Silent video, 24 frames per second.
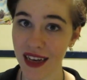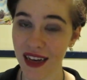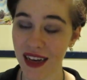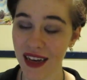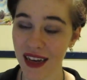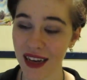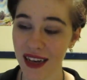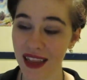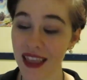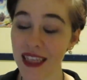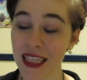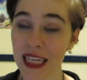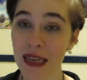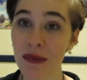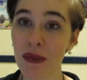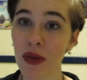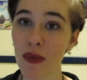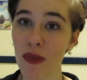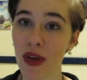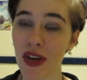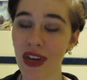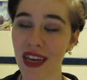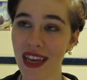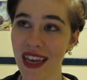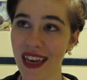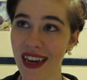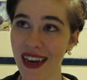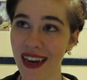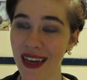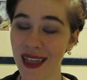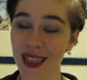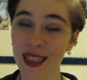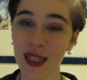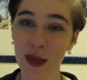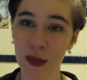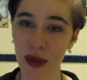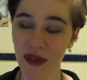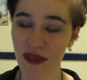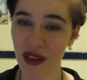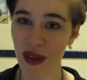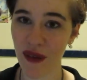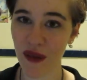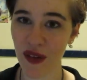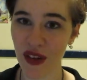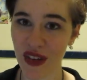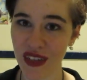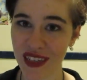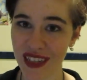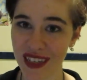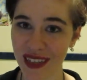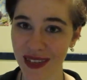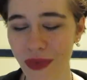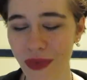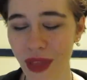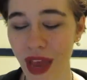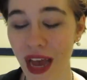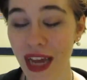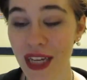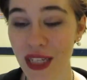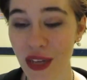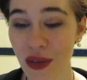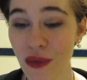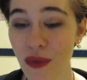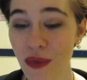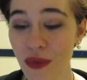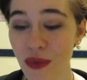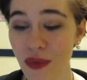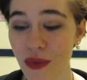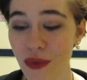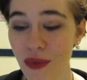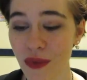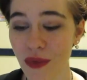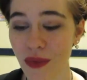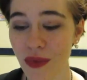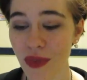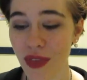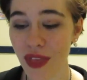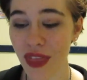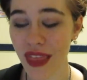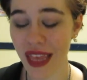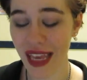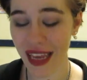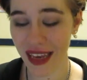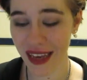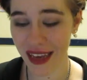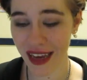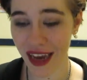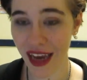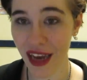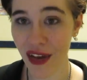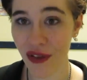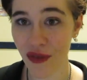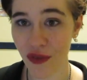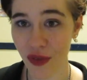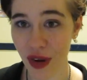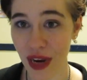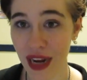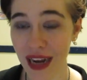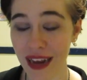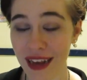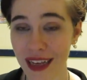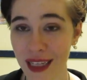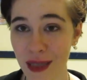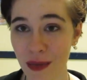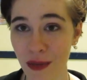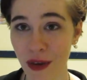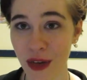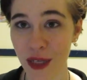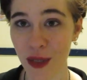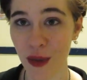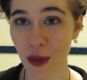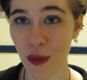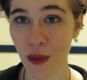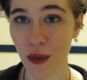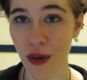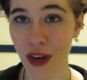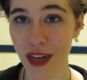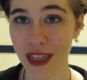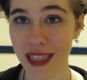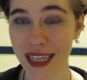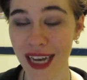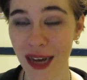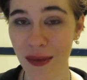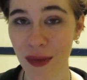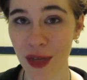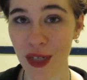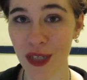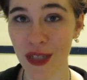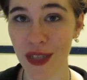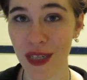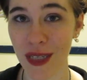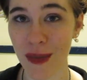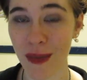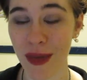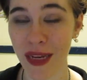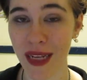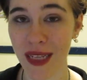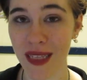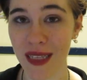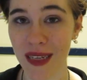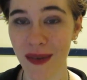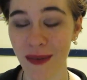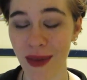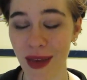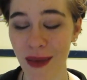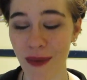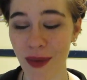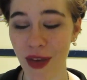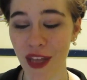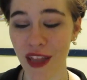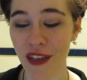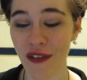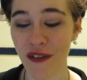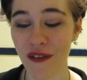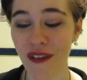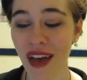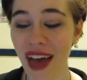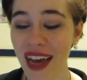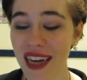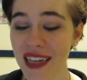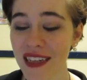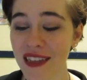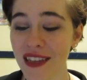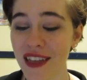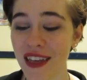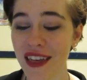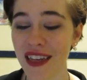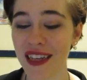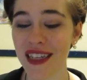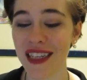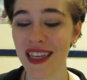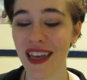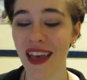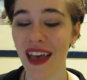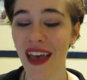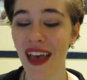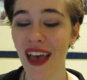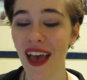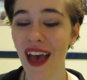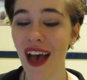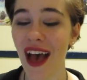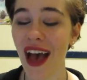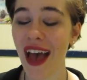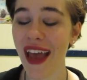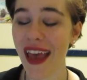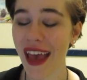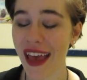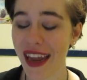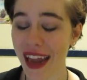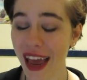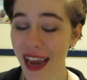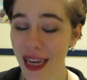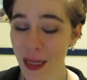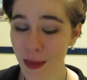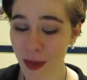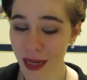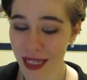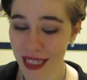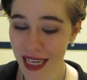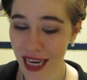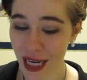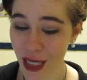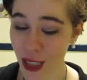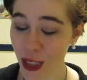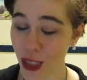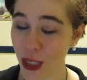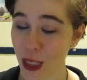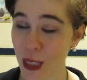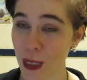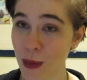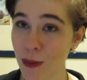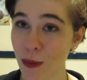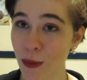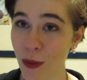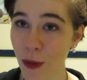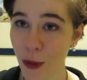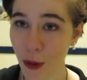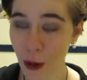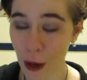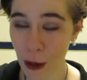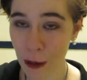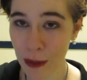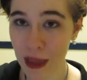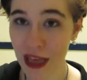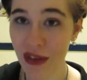The demon monkey is still my favourite. I don't think I can really express with words how much this means to me, but the fact that I had expectations probably